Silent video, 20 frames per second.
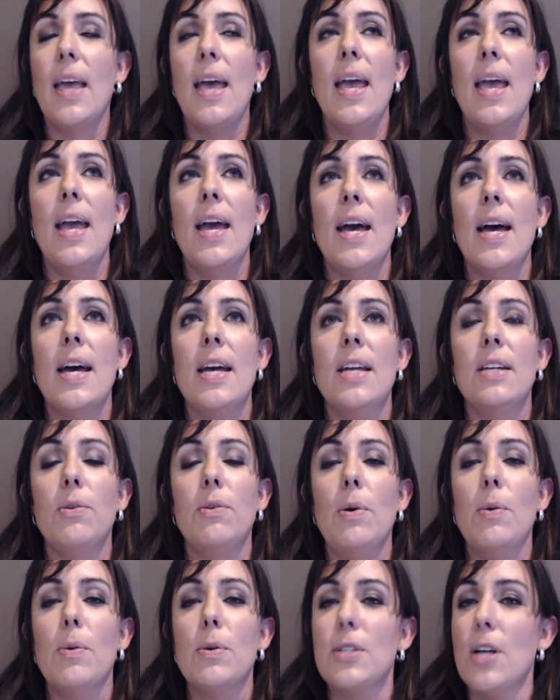and
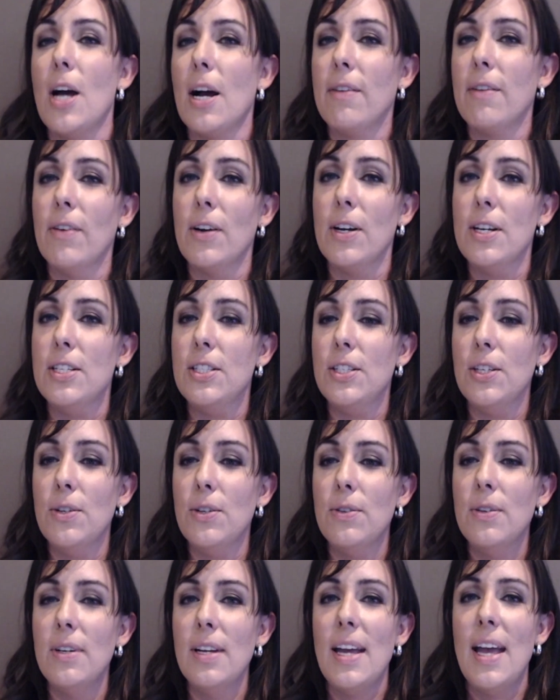we will talk very
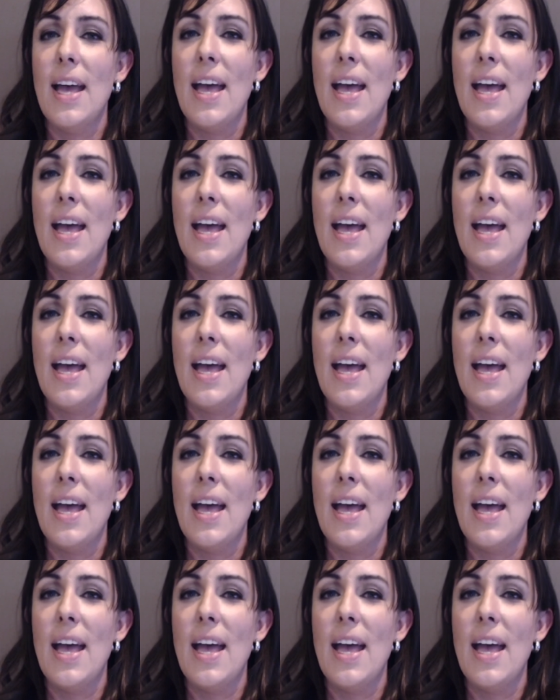soon.